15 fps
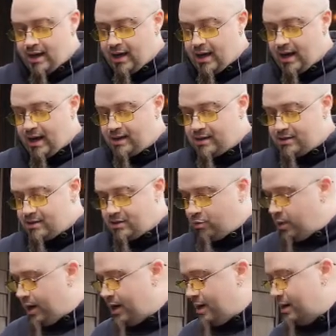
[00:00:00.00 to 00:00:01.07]
and the
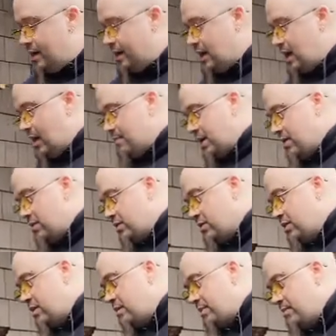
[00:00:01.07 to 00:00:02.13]
way it came out
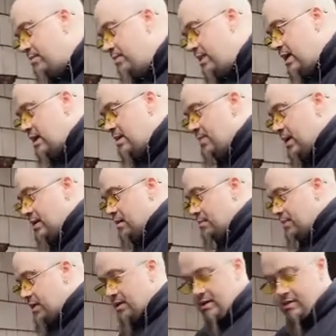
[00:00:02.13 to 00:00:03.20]
couldn't have been any better,
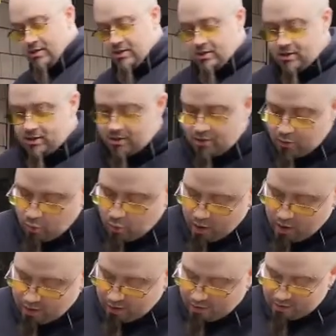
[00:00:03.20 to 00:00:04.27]
because
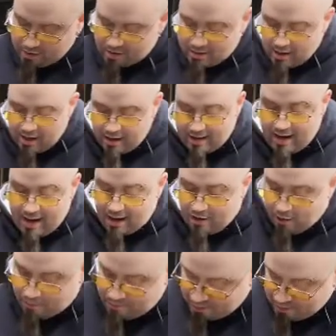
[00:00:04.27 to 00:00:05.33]
what it looks like
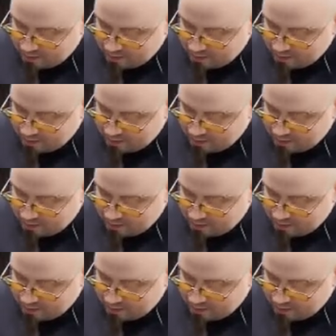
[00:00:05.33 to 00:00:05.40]
now,